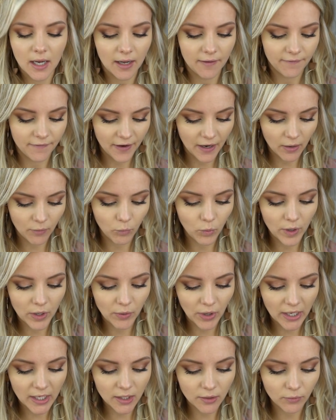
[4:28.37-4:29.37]

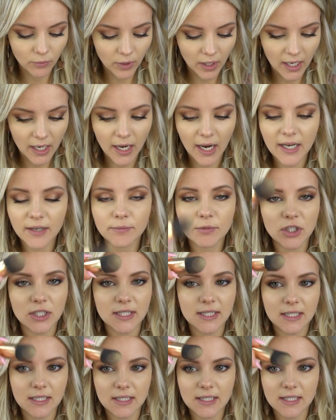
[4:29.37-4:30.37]
I'm
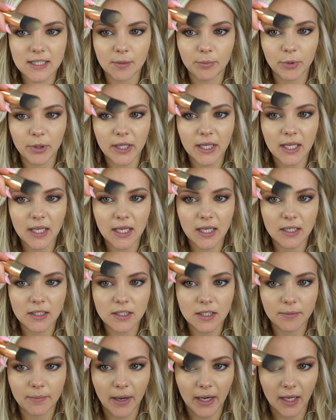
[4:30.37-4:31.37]
just stippling
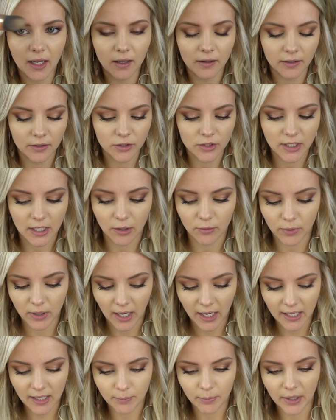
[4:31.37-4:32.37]
into my colors. Like
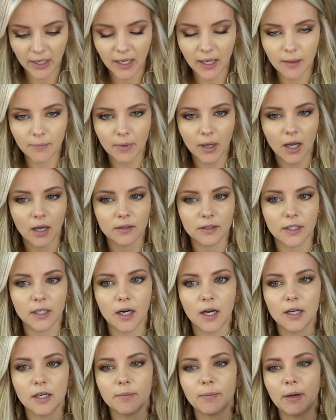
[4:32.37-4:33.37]
when I pick up
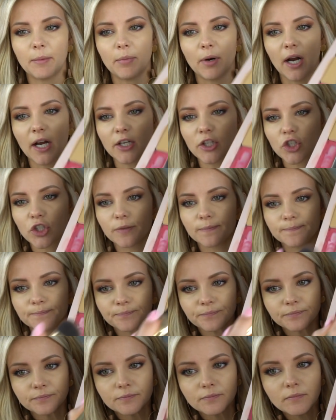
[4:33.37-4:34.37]
color onto my brush,
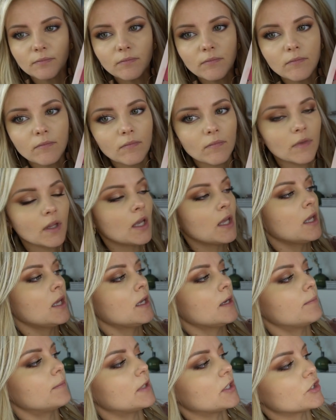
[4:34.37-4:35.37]

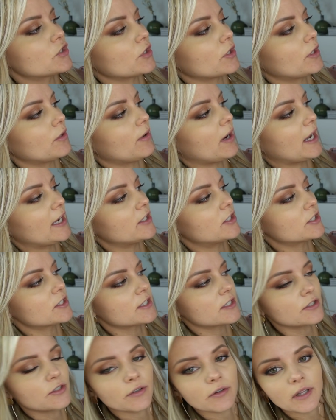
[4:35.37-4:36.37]
I'm gonna show you, I
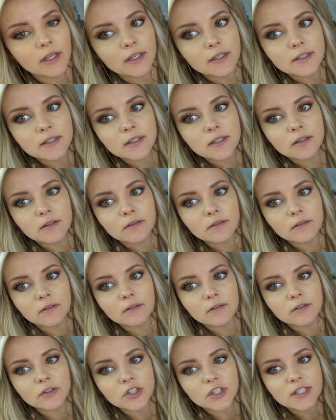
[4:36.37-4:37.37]
just do this.
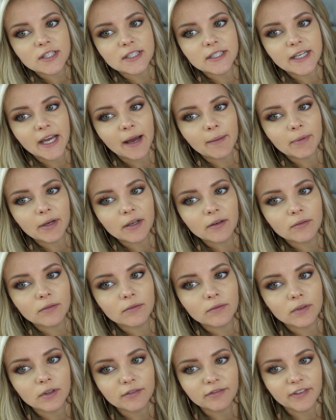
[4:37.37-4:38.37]
Just dab it
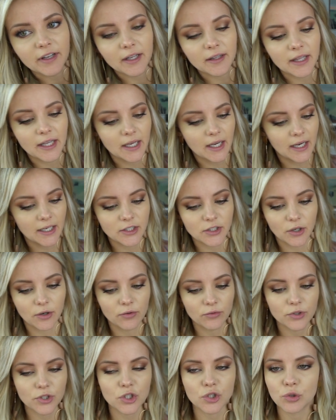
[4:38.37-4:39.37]
real fast. Like I
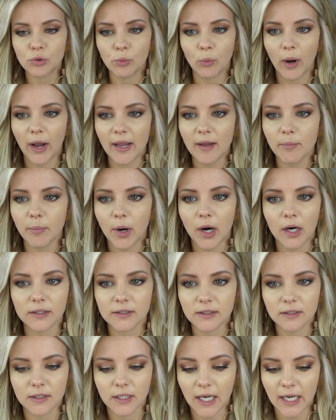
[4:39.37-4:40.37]
don't swipe hard.